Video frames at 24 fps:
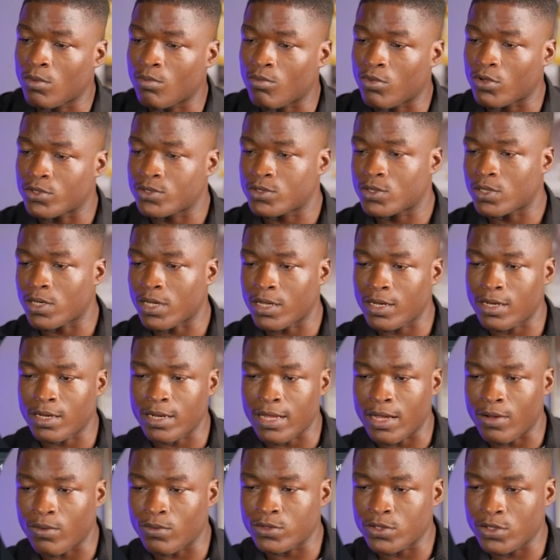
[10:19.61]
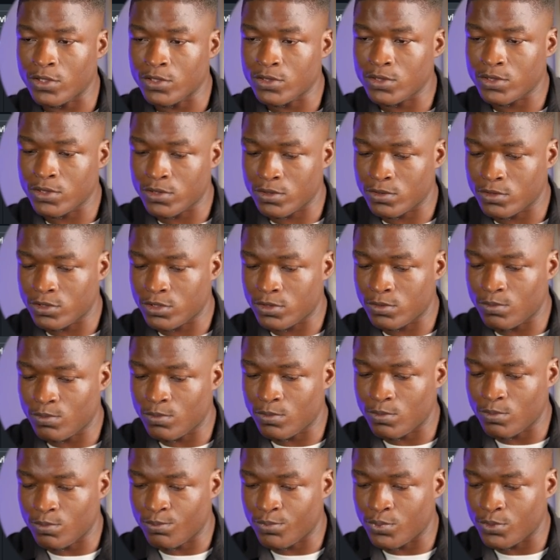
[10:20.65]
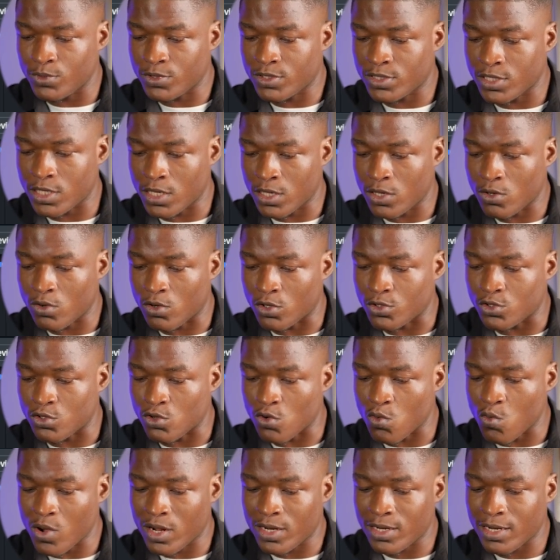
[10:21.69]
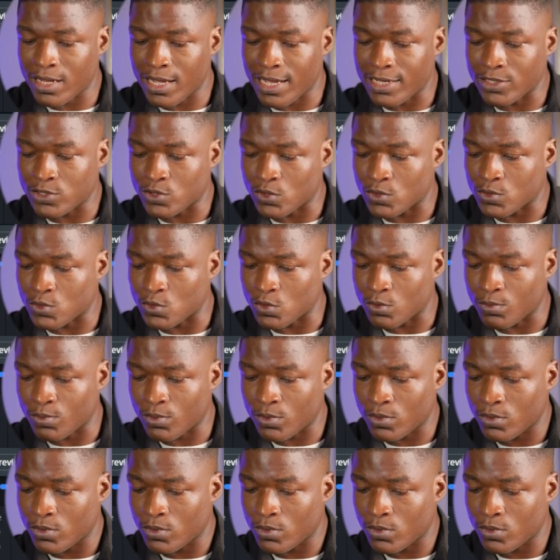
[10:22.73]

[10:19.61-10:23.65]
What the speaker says: but I will just say Audio 1 Izotope.